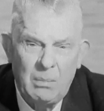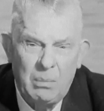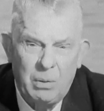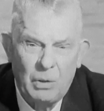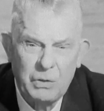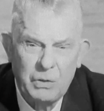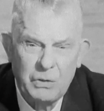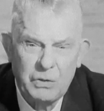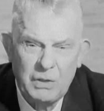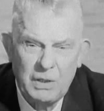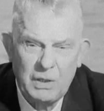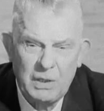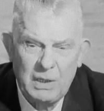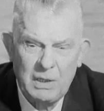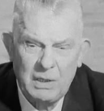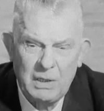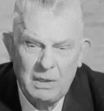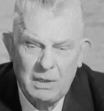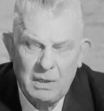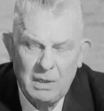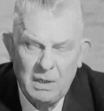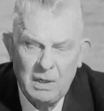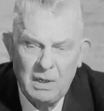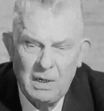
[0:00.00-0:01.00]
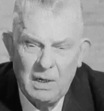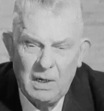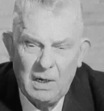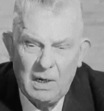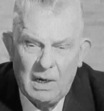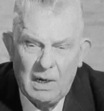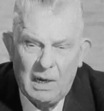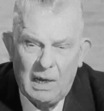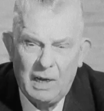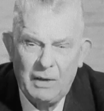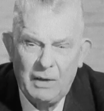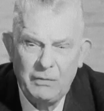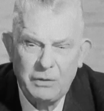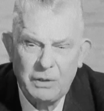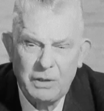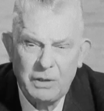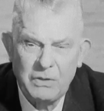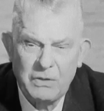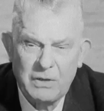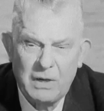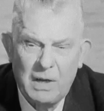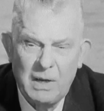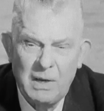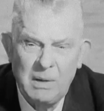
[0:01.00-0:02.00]
But after
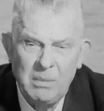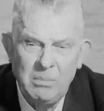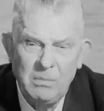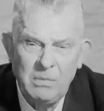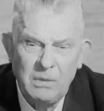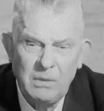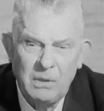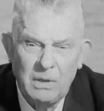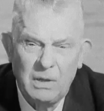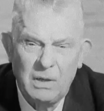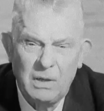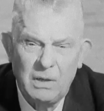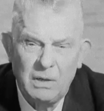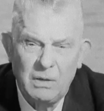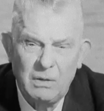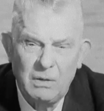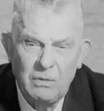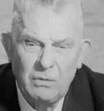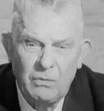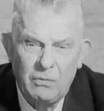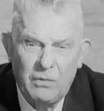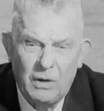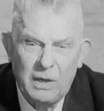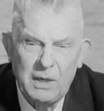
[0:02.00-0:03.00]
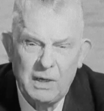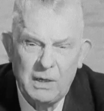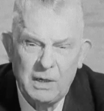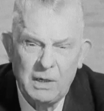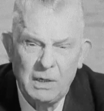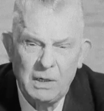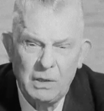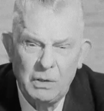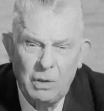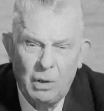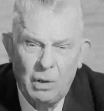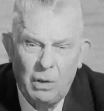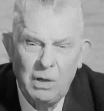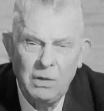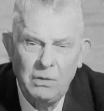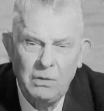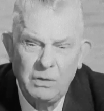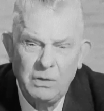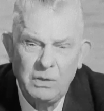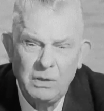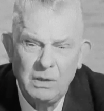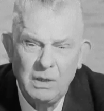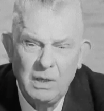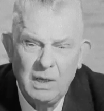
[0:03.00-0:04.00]
a time, the firing
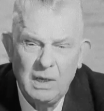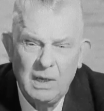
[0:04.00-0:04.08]
lulled,